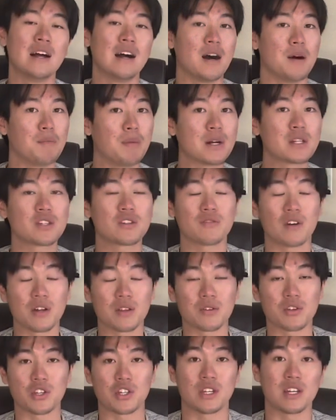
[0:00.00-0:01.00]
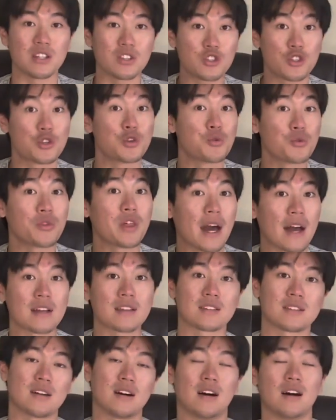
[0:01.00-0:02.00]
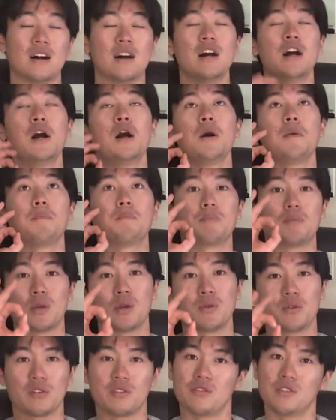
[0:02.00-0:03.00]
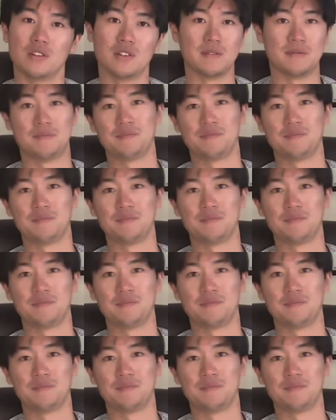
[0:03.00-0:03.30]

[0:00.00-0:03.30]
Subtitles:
a bunch of other shit to that song. Beautiful.